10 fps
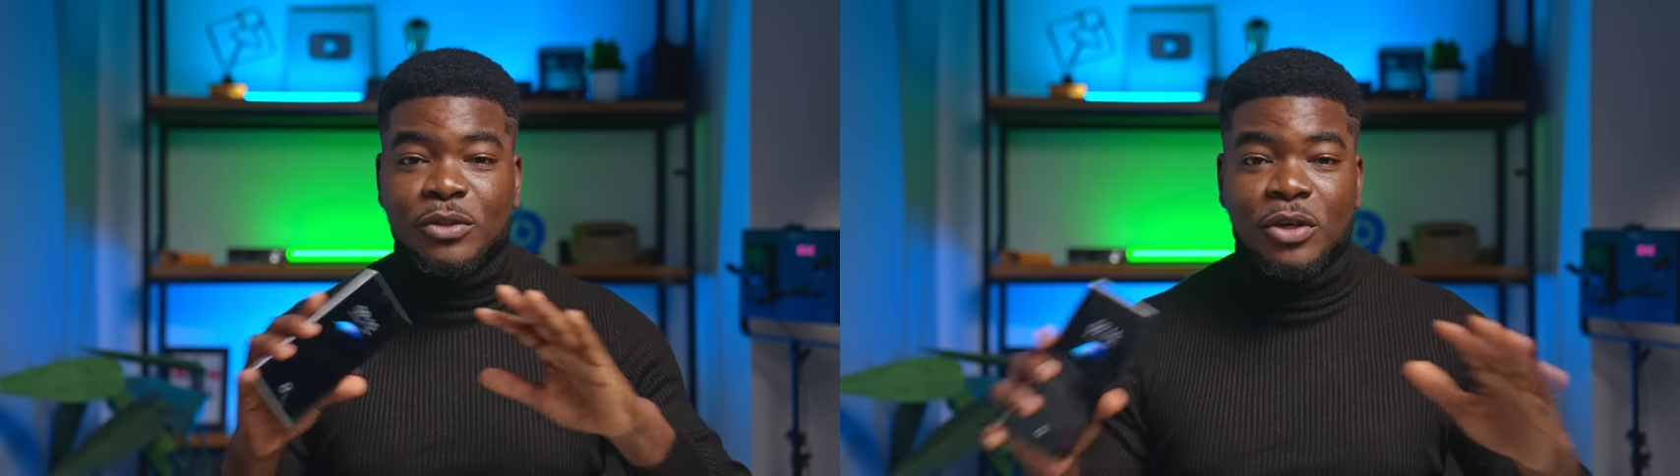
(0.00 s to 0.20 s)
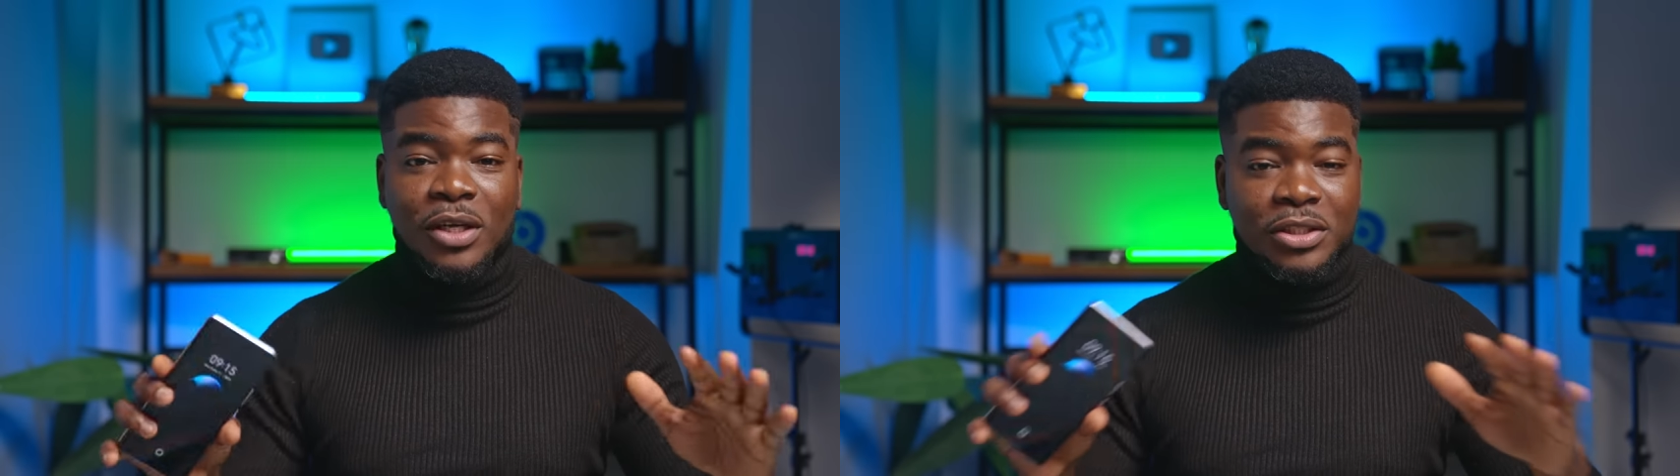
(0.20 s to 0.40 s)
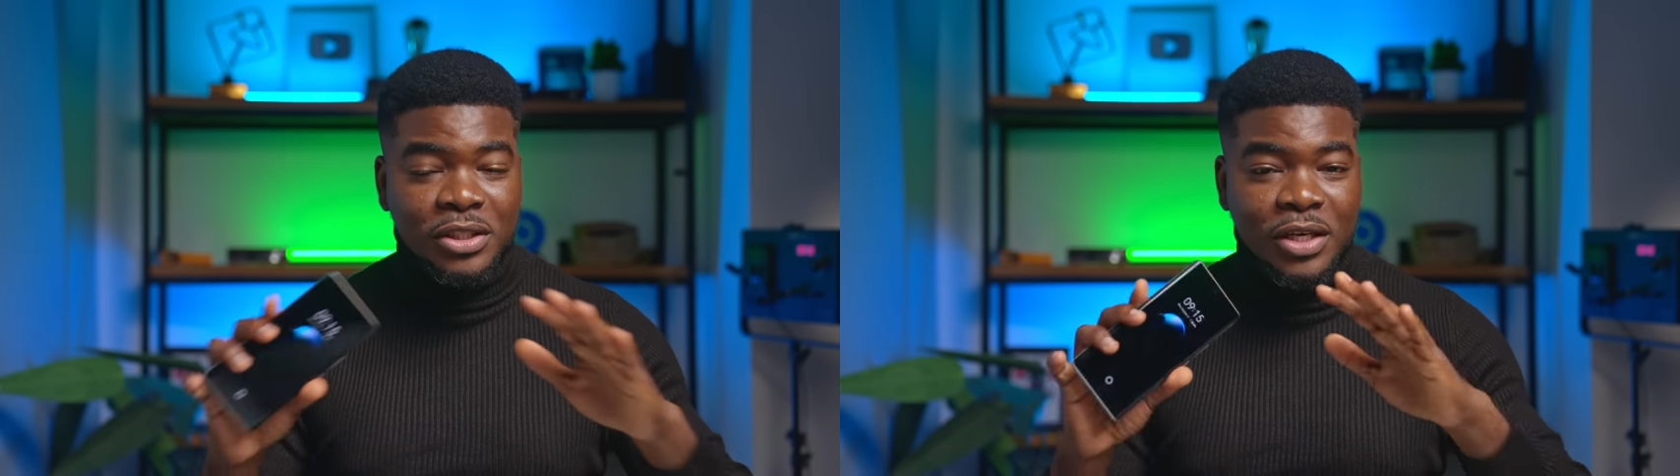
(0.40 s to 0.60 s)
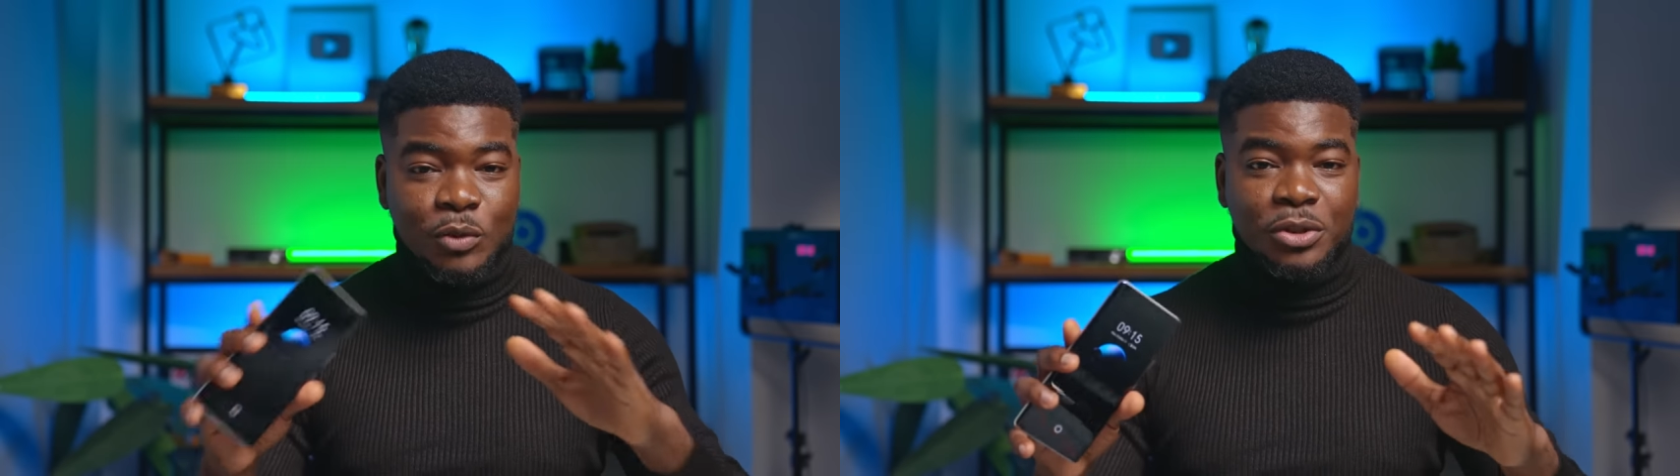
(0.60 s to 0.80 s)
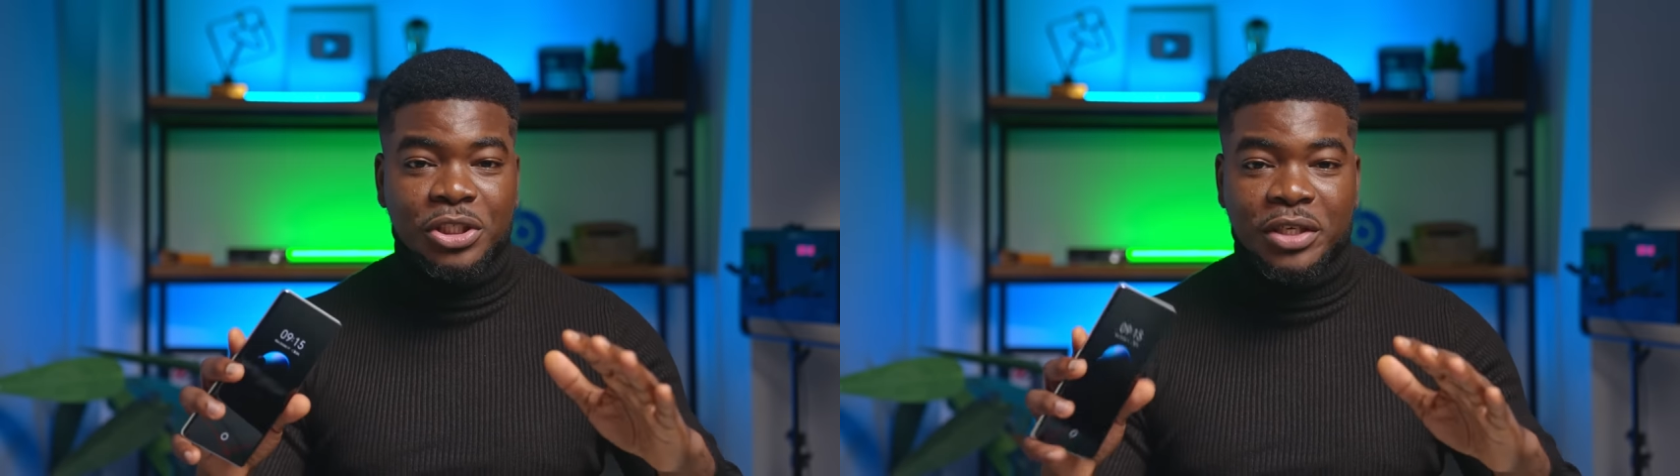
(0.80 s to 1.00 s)
the knowledge that
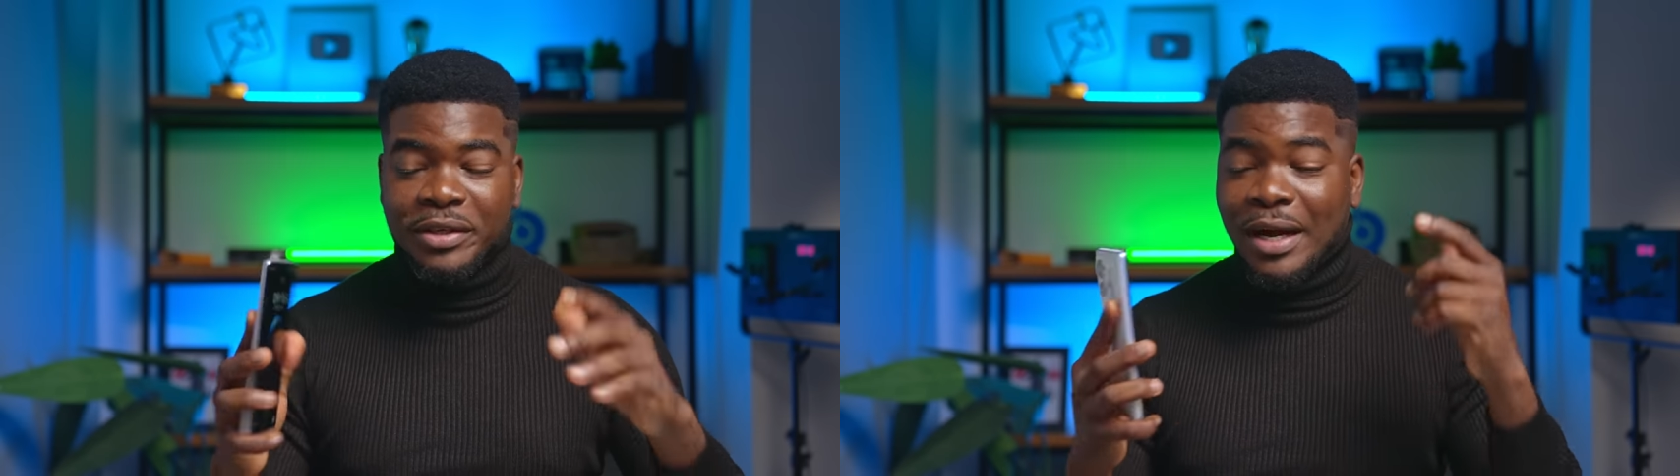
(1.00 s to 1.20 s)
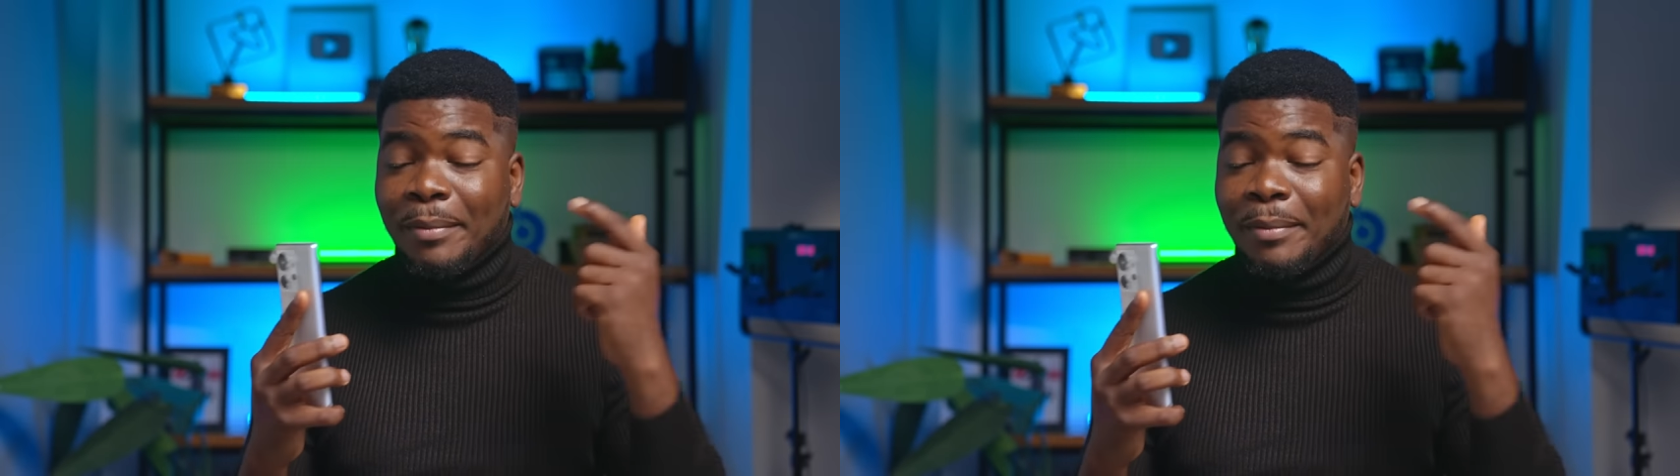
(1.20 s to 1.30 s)
we'll be sharing